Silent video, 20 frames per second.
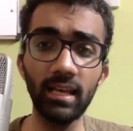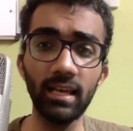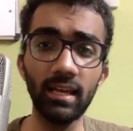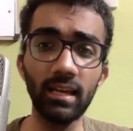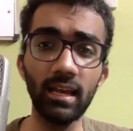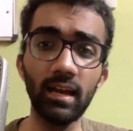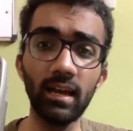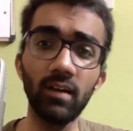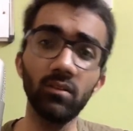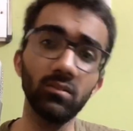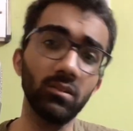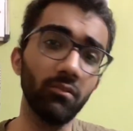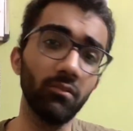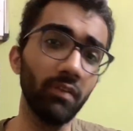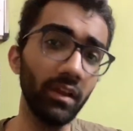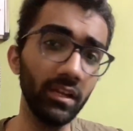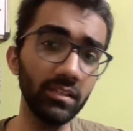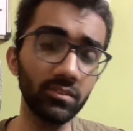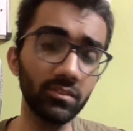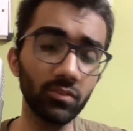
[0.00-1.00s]
Now, the
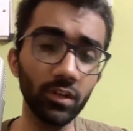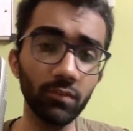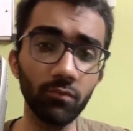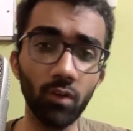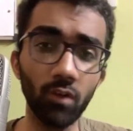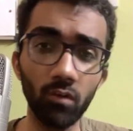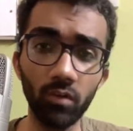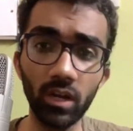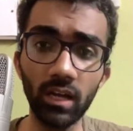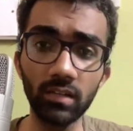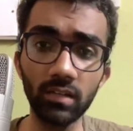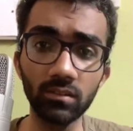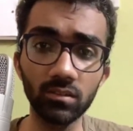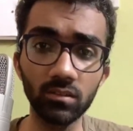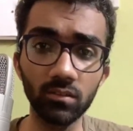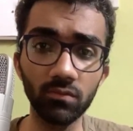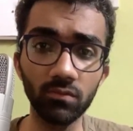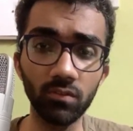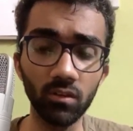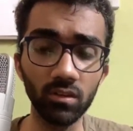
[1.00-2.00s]
very straightforward
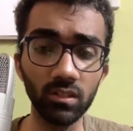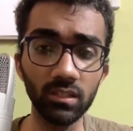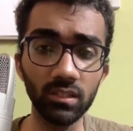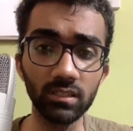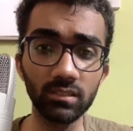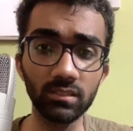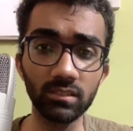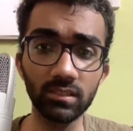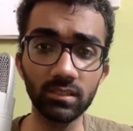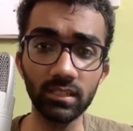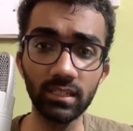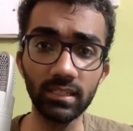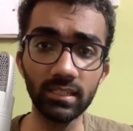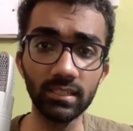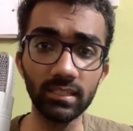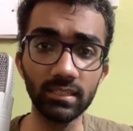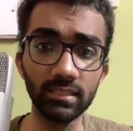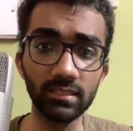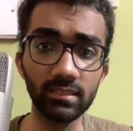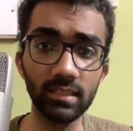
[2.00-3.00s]
answer for this
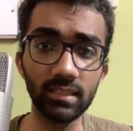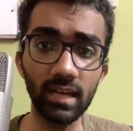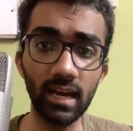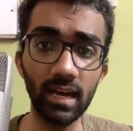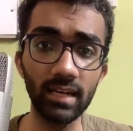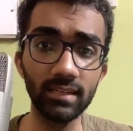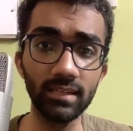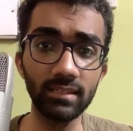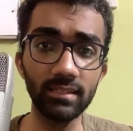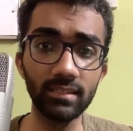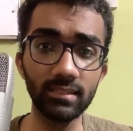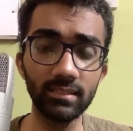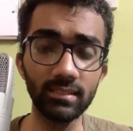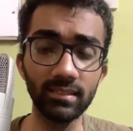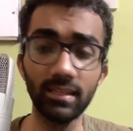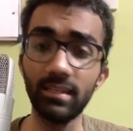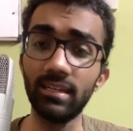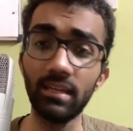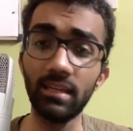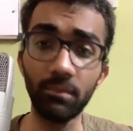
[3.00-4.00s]
is that
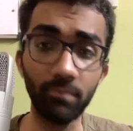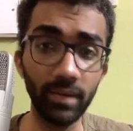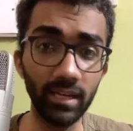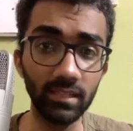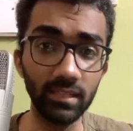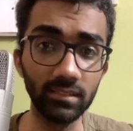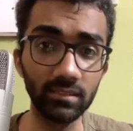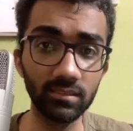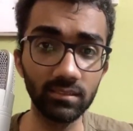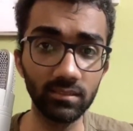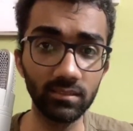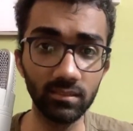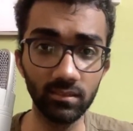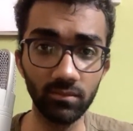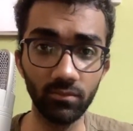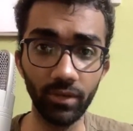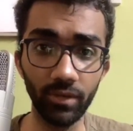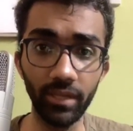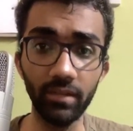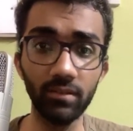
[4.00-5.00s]
it depends,
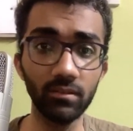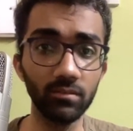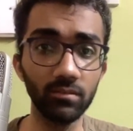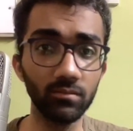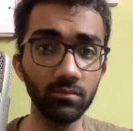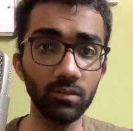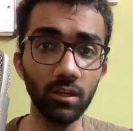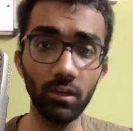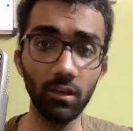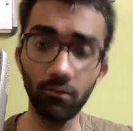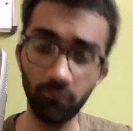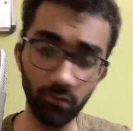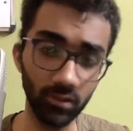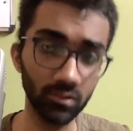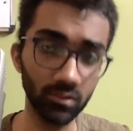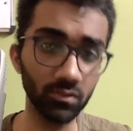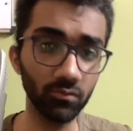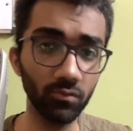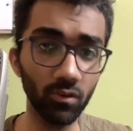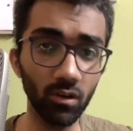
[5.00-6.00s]
right?
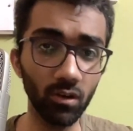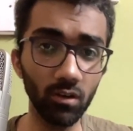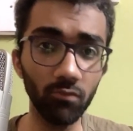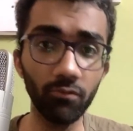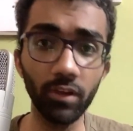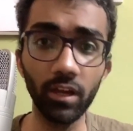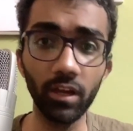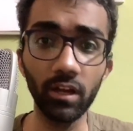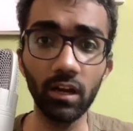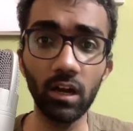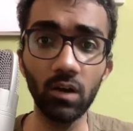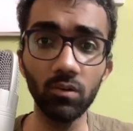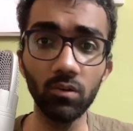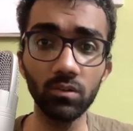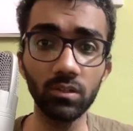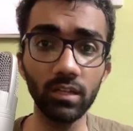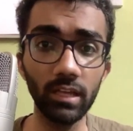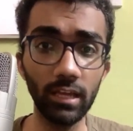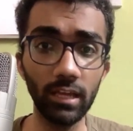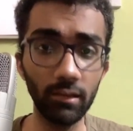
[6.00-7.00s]
First of all, figure
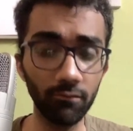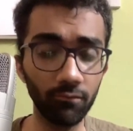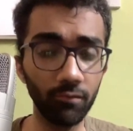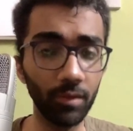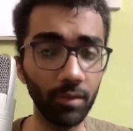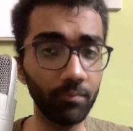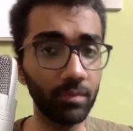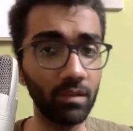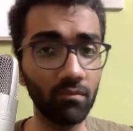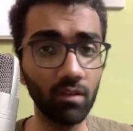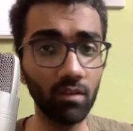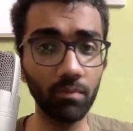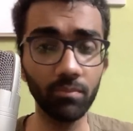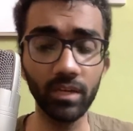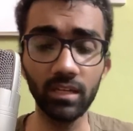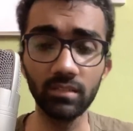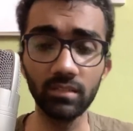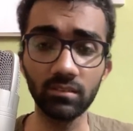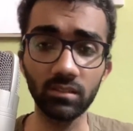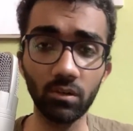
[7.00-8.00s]
out if web
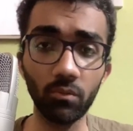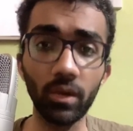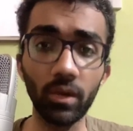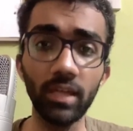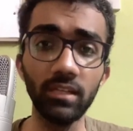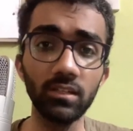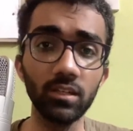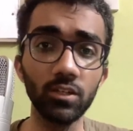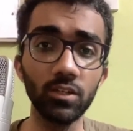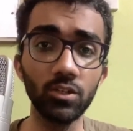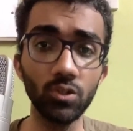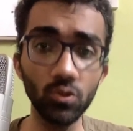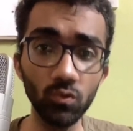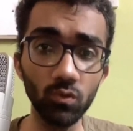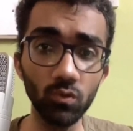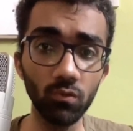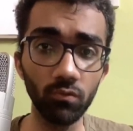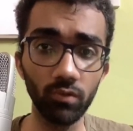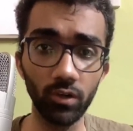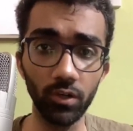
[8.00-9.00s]
development is the right
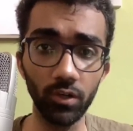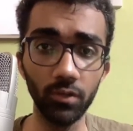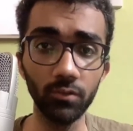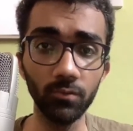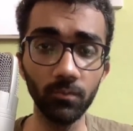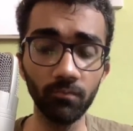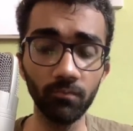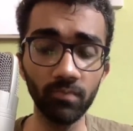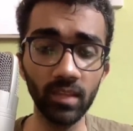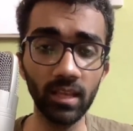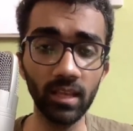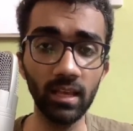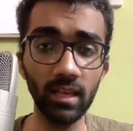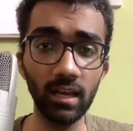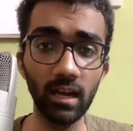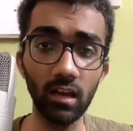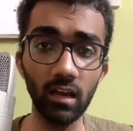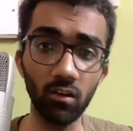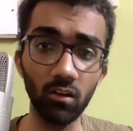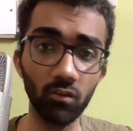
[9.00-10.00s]
tool for you
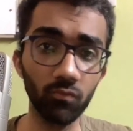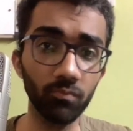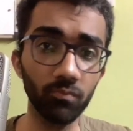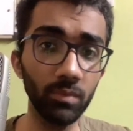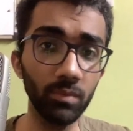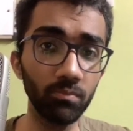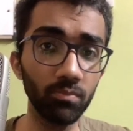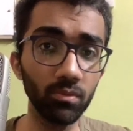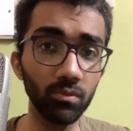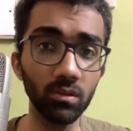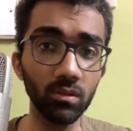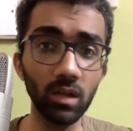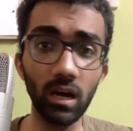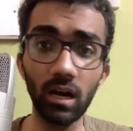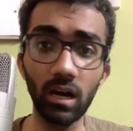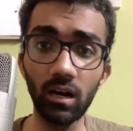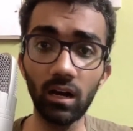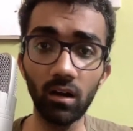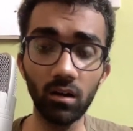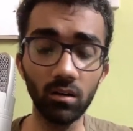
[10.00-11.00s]
a lot of people
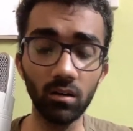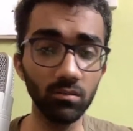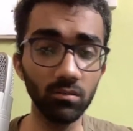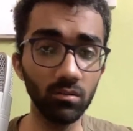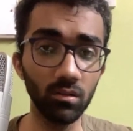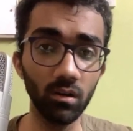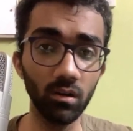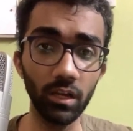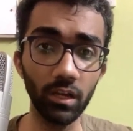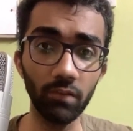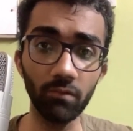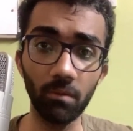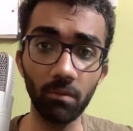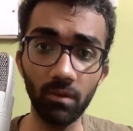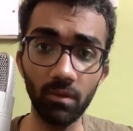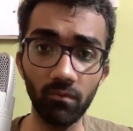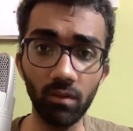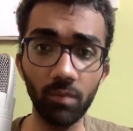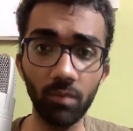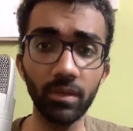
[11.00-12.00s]
are learning web
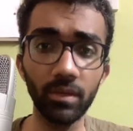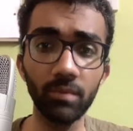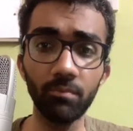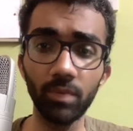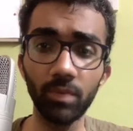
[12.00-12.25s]
development